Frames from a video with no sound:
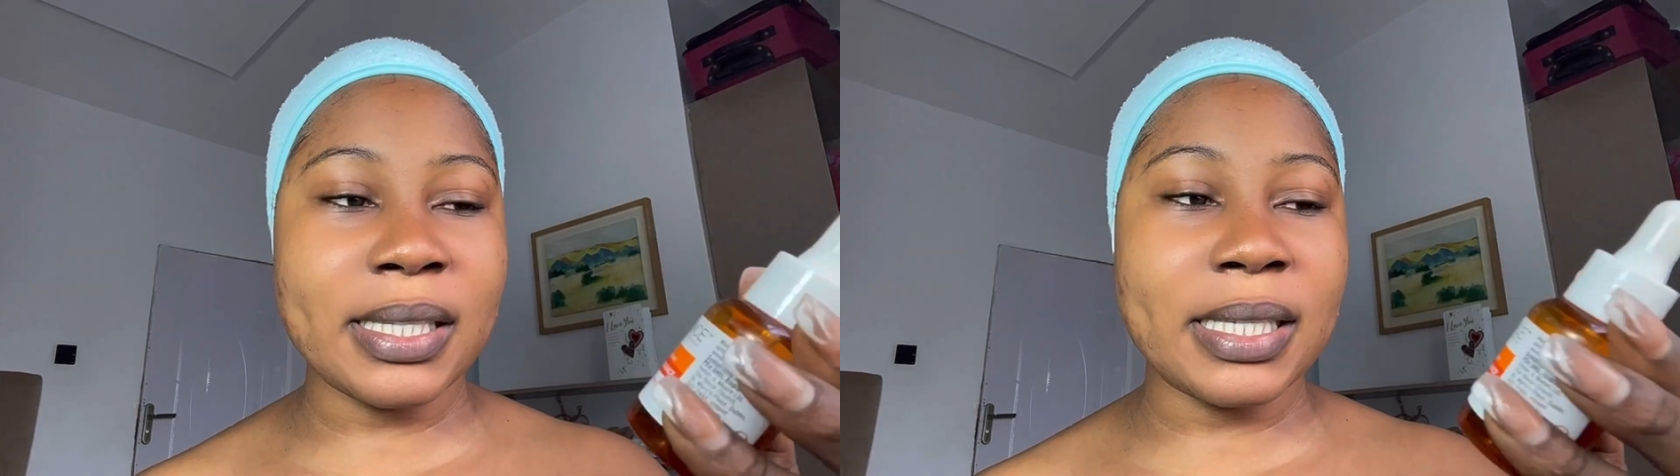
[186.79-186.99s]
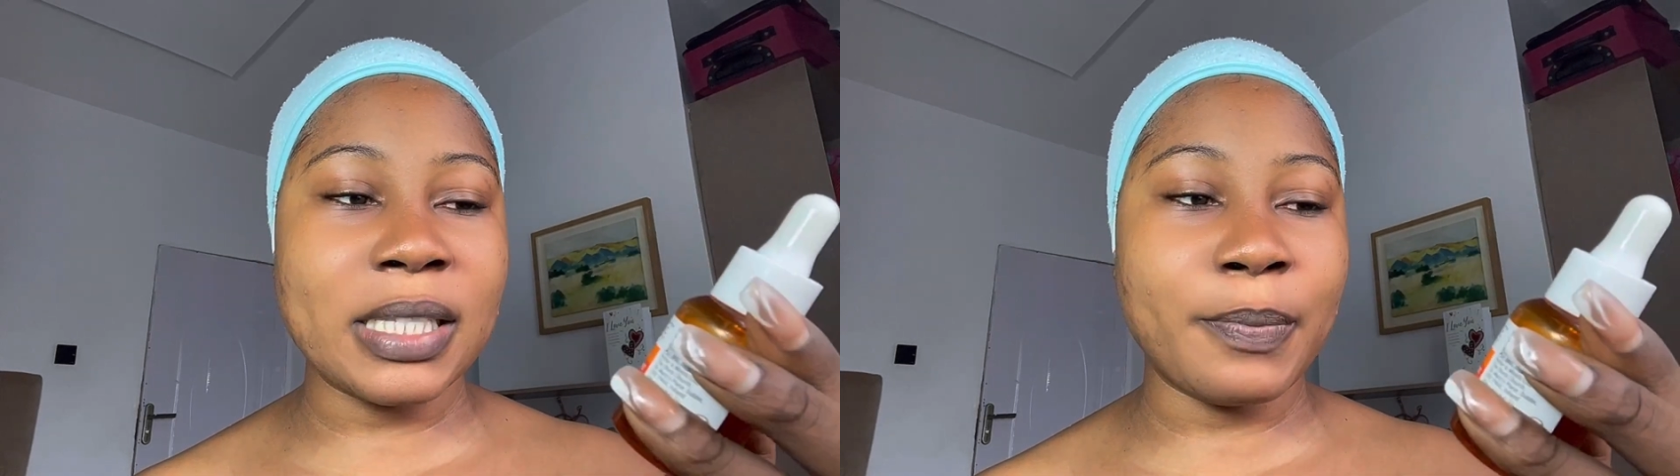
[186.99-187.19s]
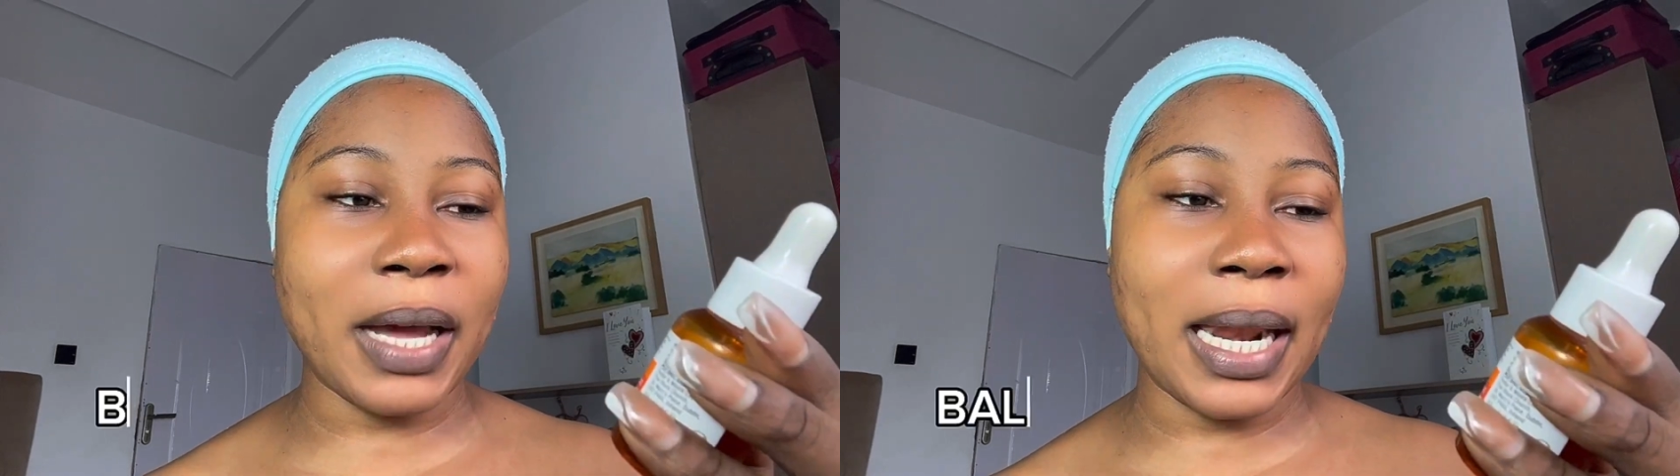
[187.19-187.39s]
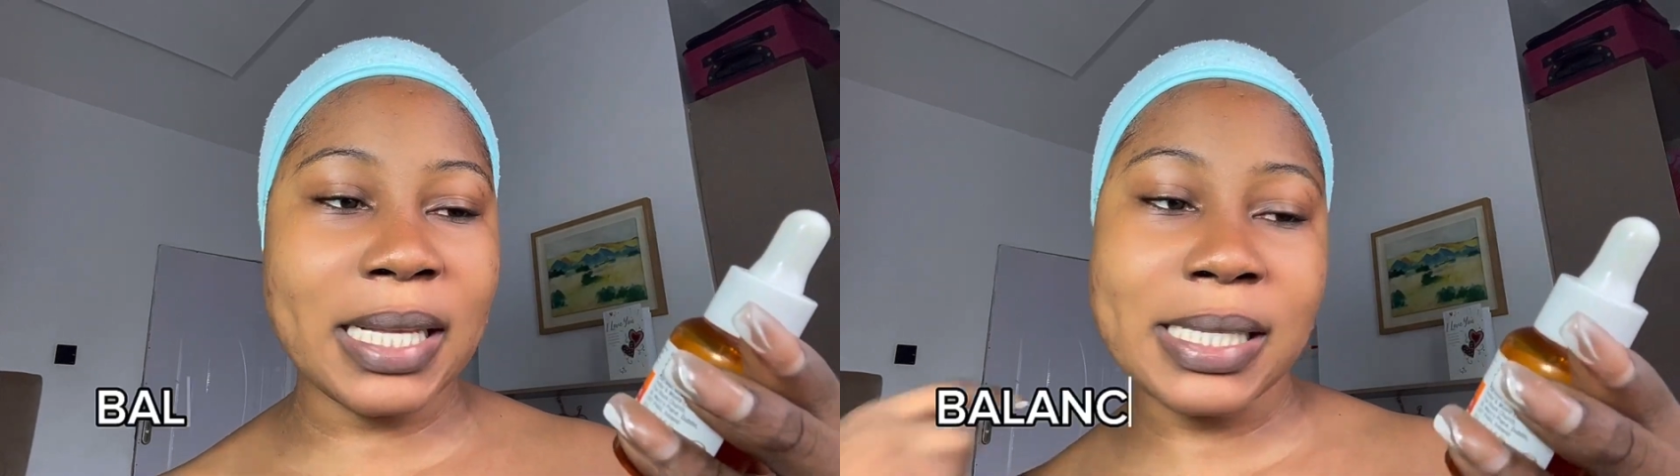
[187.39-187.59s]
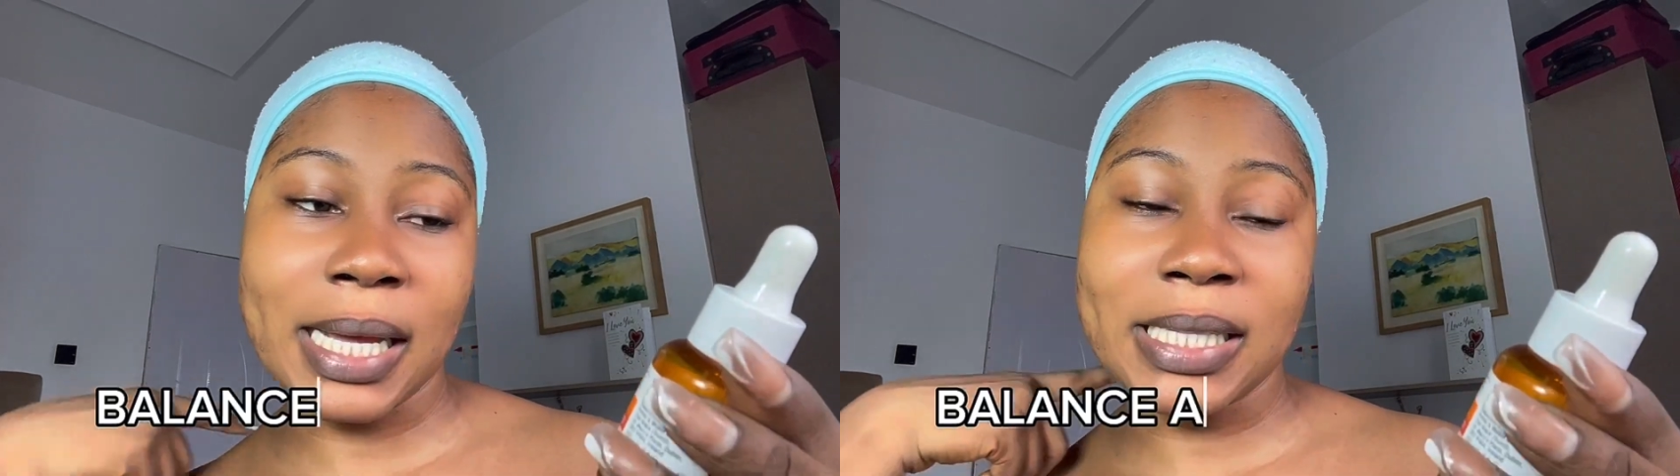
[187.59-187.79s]
this
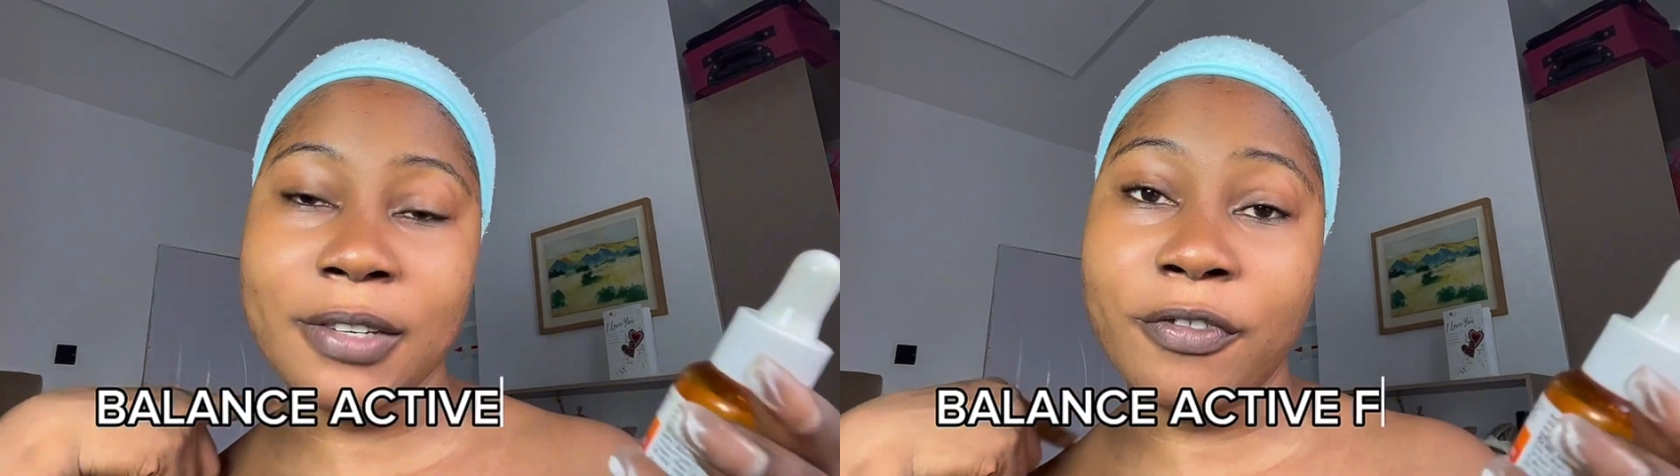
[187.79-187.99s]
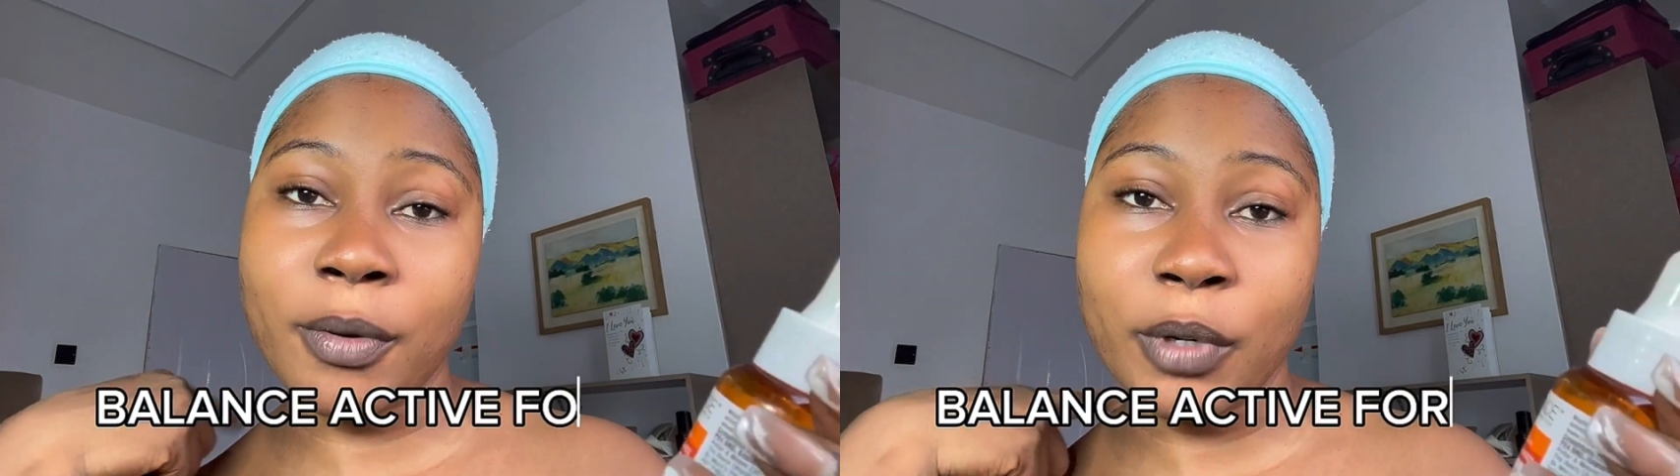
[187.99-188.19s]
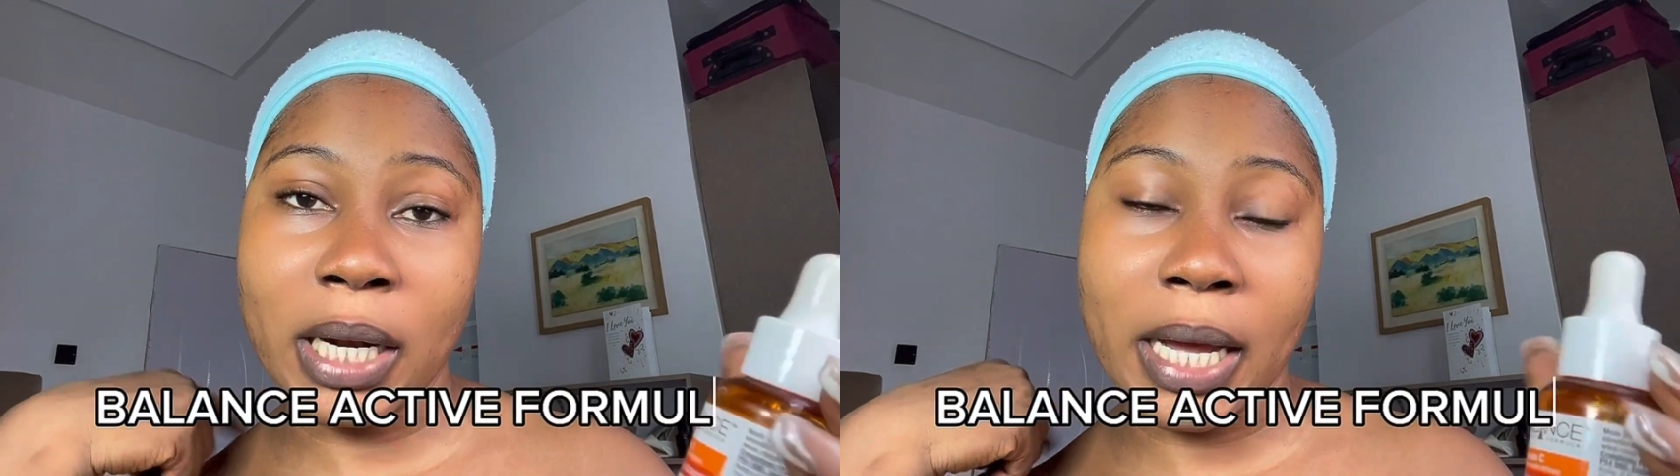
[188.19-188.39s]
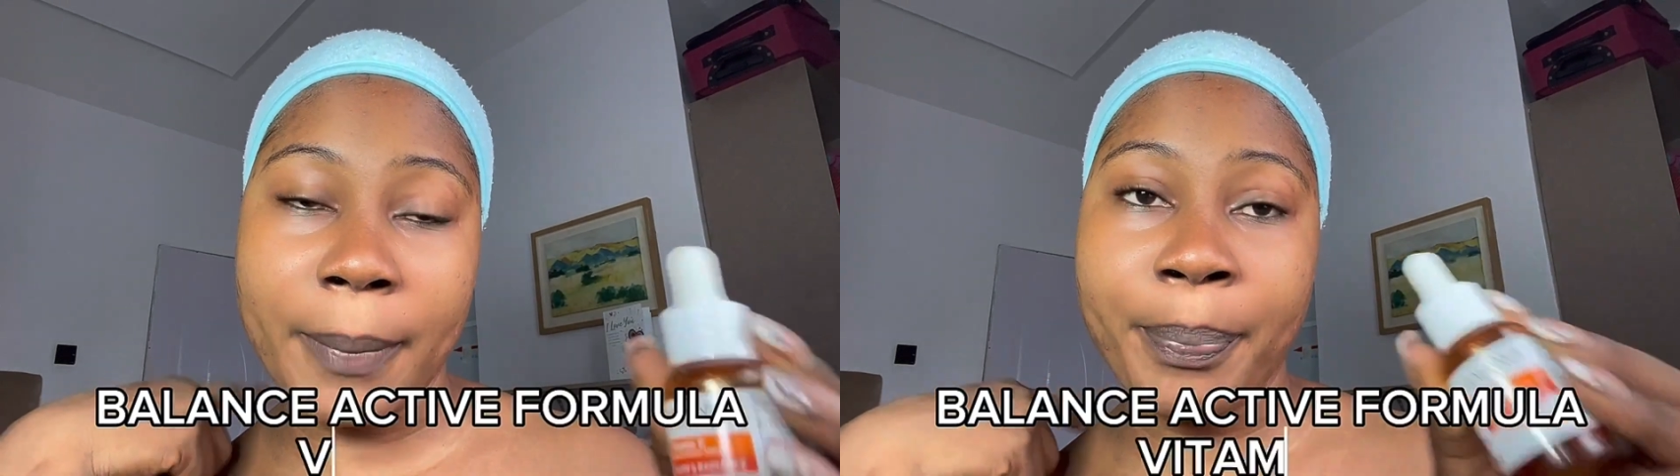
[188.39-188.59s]
Balance Active formula.